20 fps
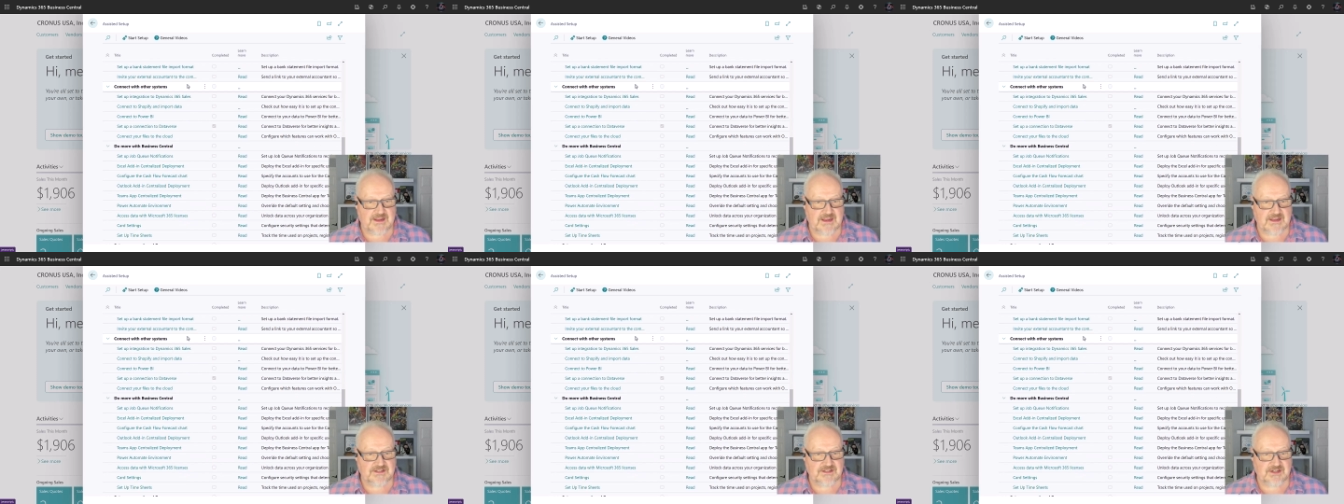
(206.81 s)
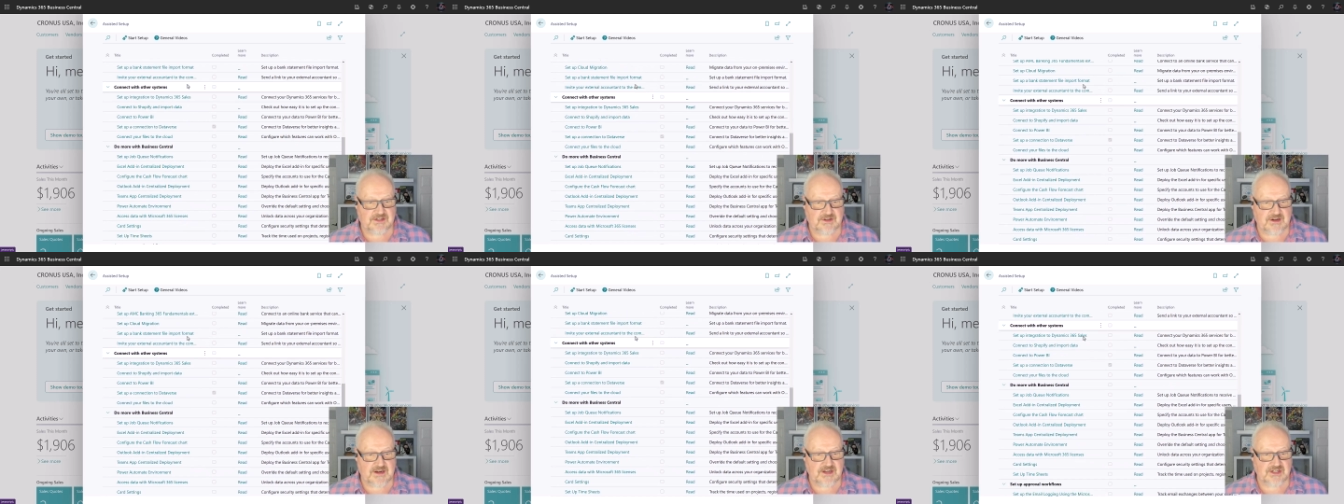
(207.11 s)

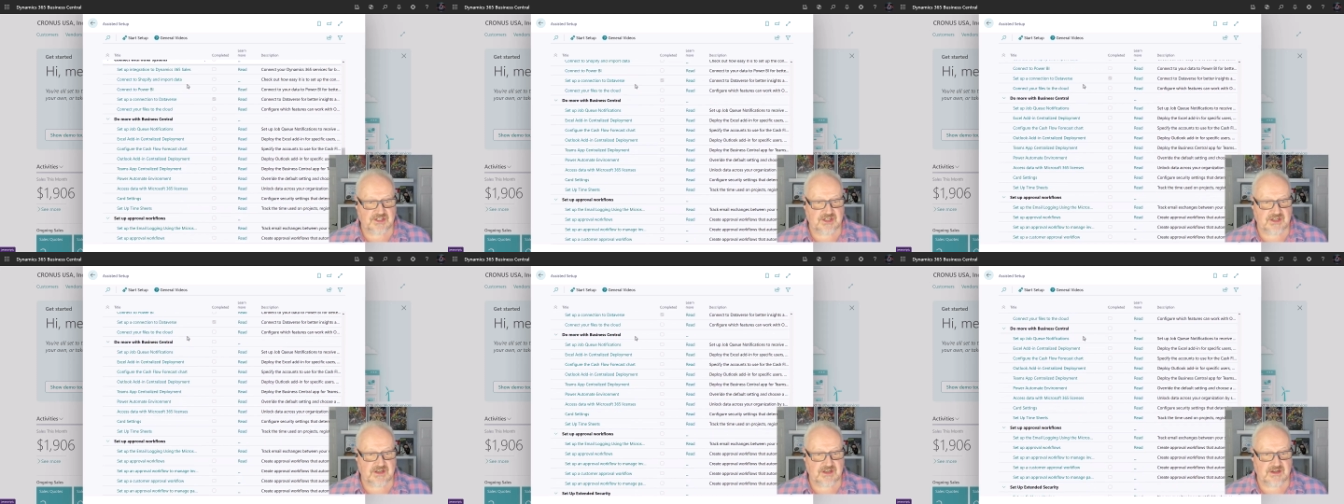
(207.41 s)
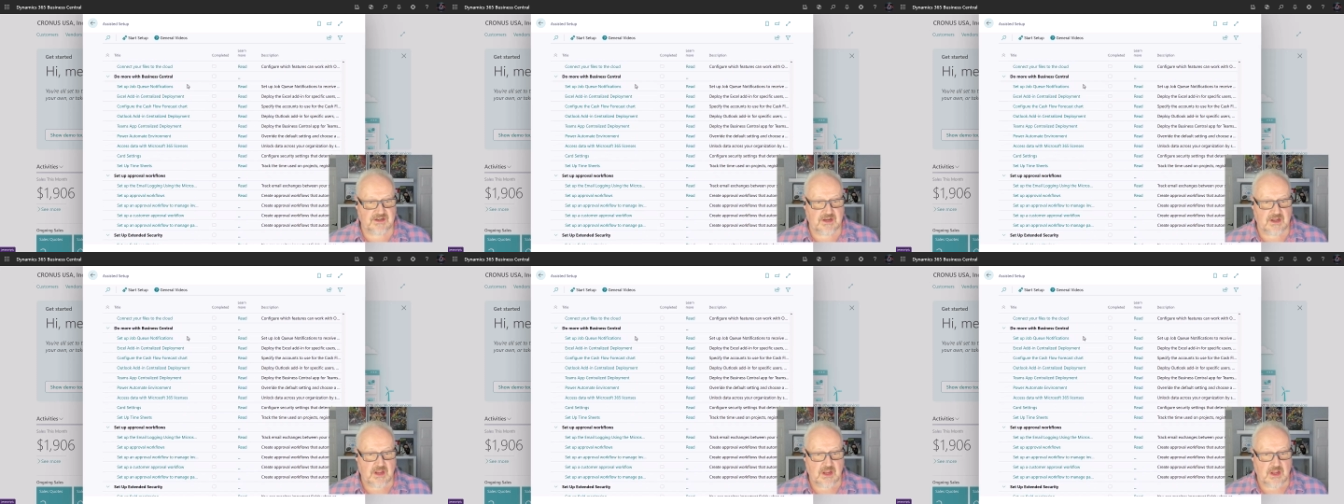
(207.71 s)

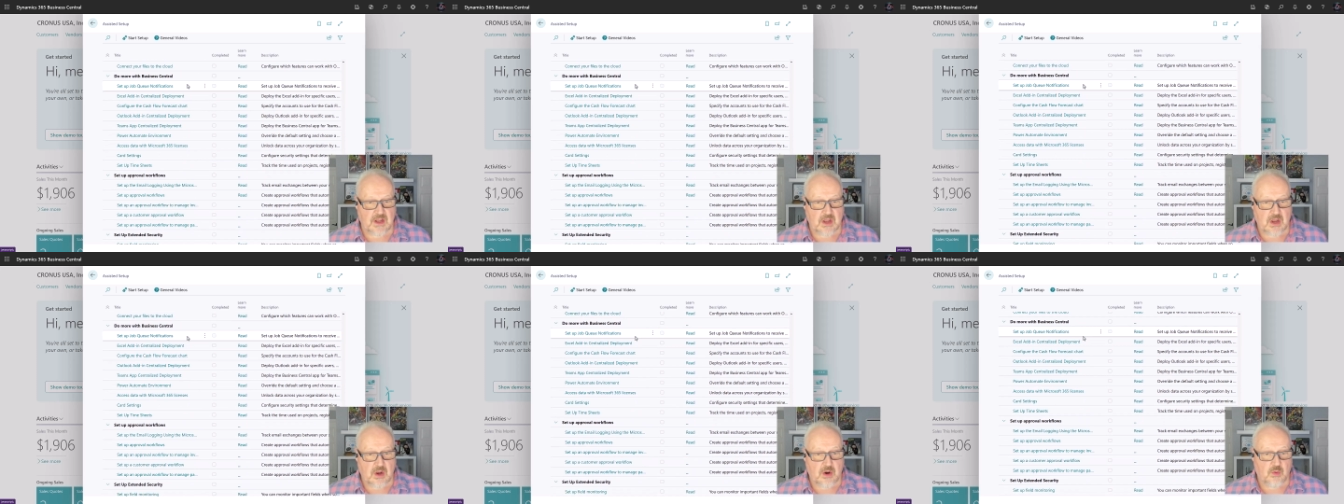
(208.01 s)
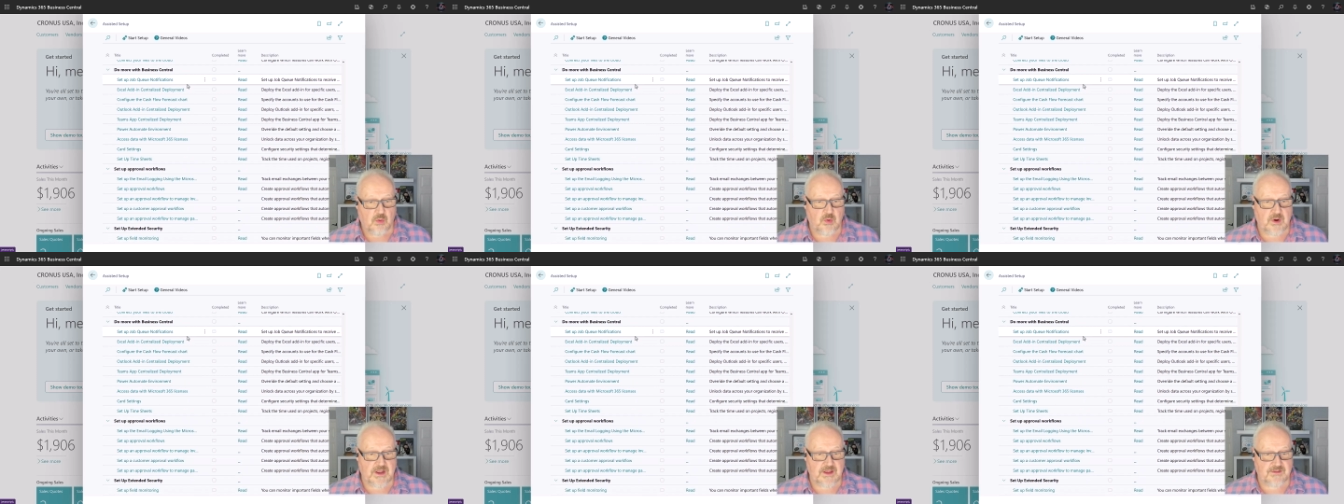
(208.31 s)
integration
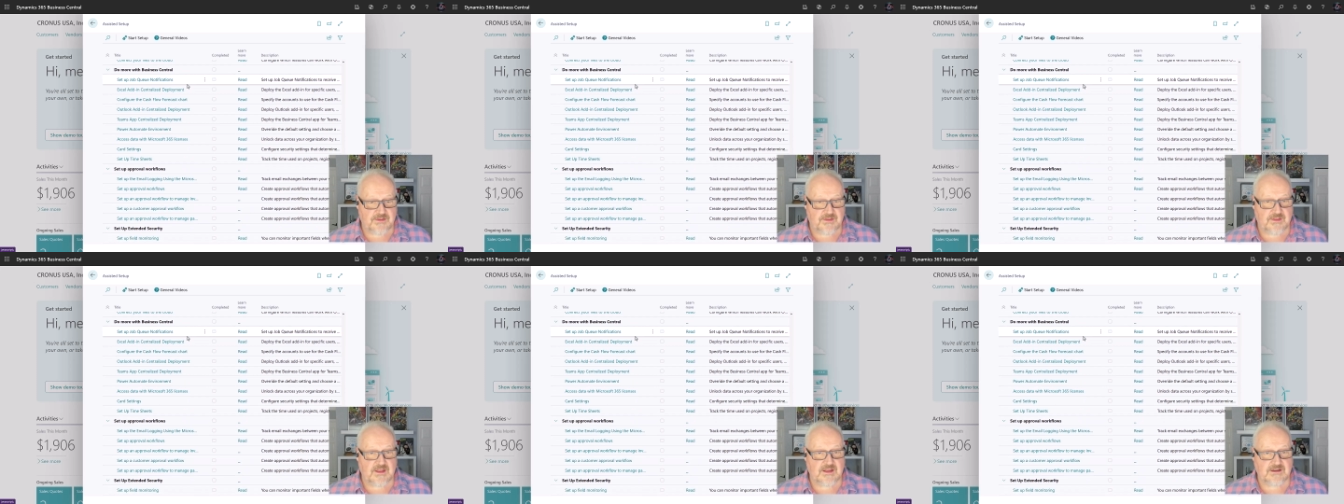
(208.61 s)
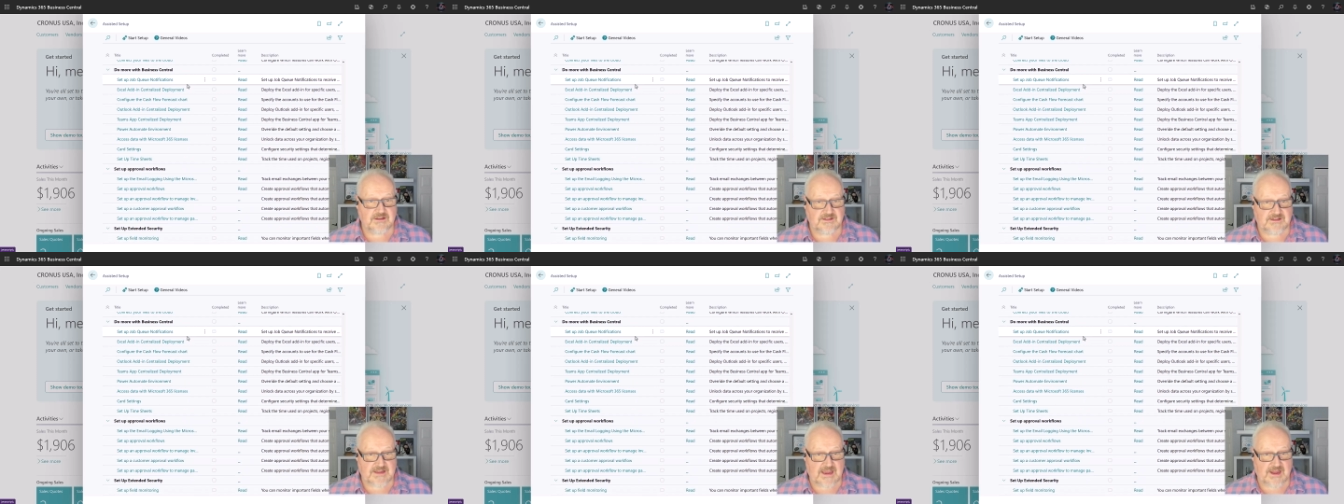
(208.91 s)
with
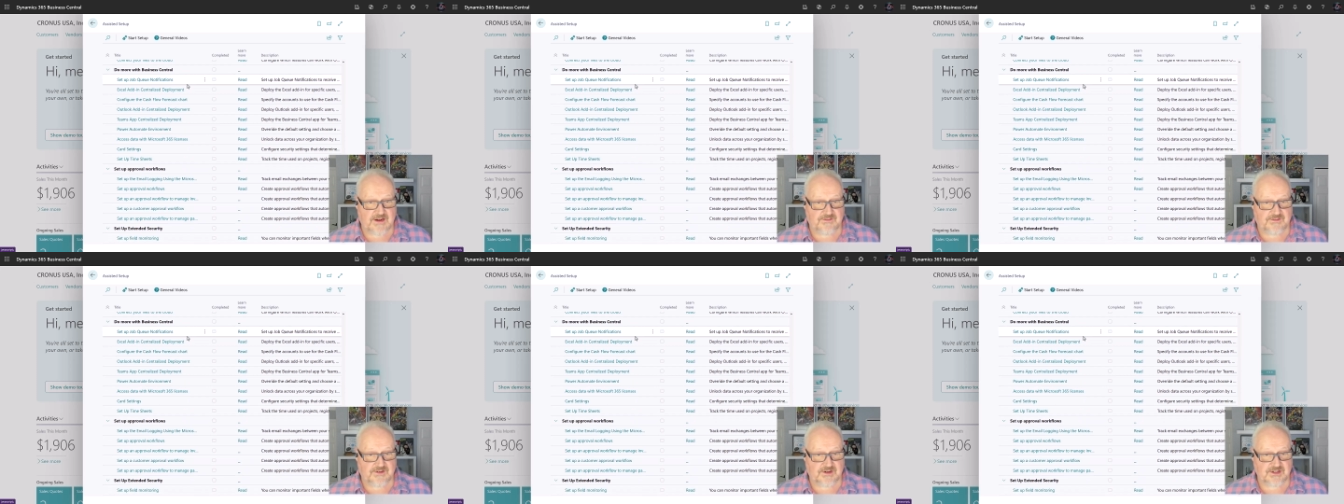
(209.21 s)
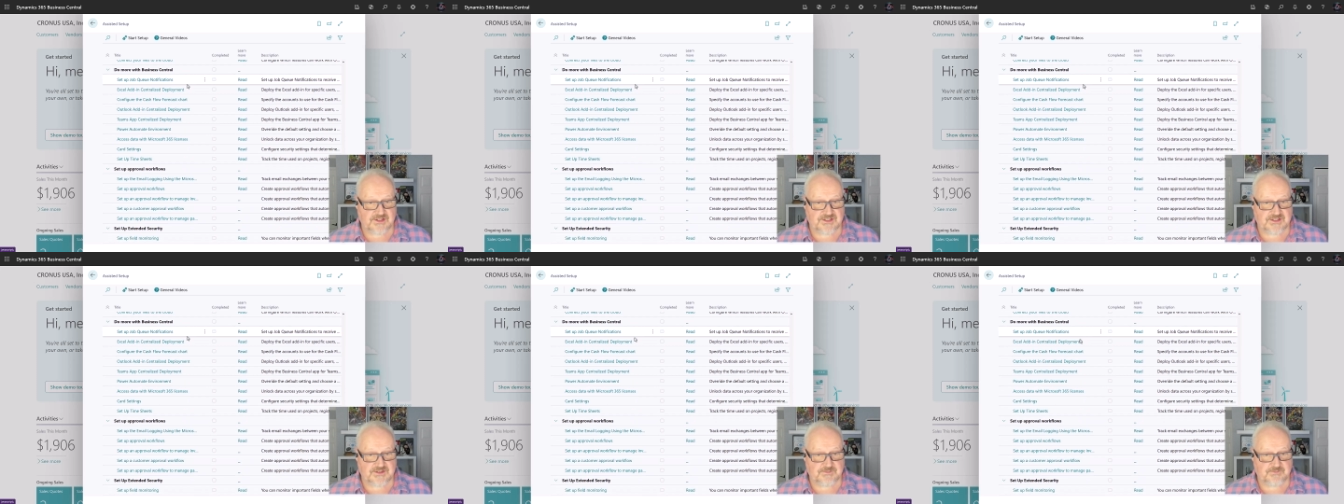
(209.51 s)

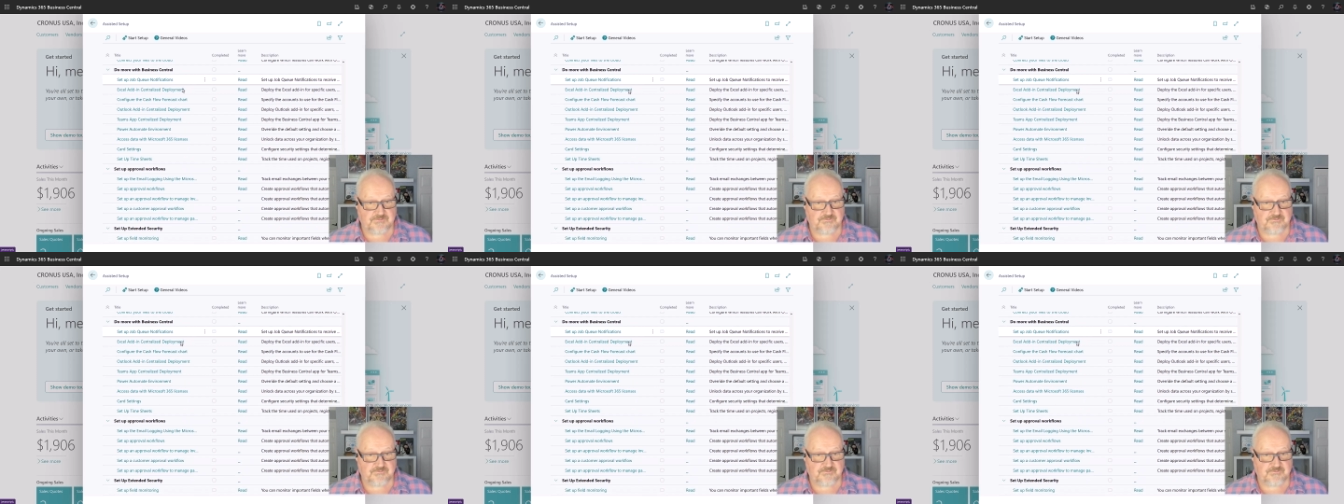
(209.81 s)
Dataverse.